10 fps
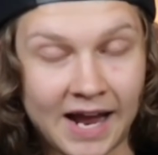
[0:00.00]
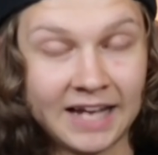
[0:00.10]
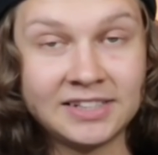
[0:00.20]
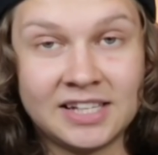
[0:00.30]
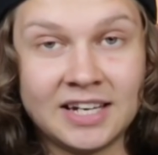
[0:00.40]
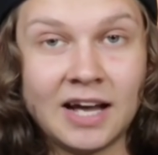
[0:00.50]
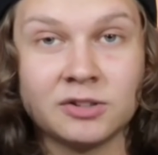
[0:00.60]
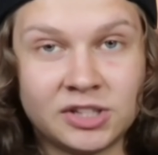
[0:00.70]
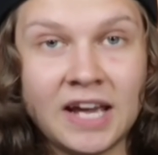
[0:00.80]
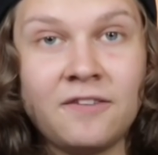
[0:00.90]
as the
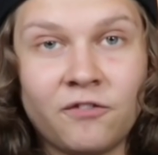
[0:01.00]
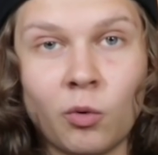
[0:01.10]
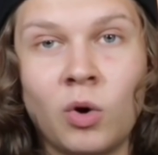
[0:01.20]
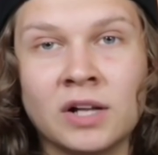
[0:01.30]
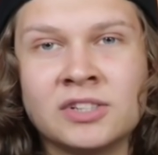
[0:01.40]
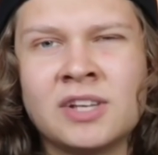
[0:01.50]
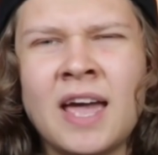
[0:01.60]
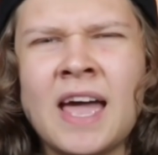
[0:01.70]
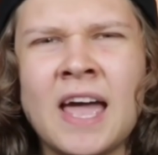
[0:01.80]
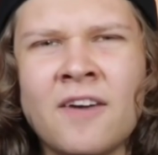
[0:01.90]
announced date for once
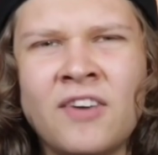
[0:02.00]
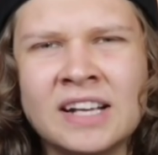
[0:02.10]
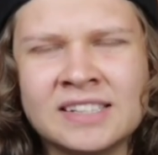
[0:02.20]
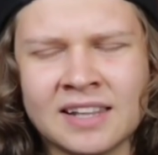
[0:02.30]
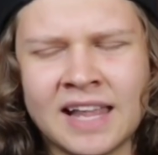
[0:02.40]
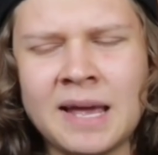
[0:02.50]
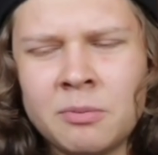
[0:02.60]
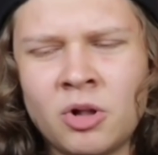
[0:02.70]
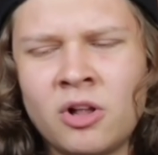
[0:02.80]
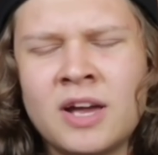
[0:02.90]
if his
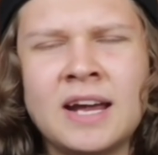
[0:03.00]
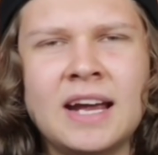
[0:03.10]
label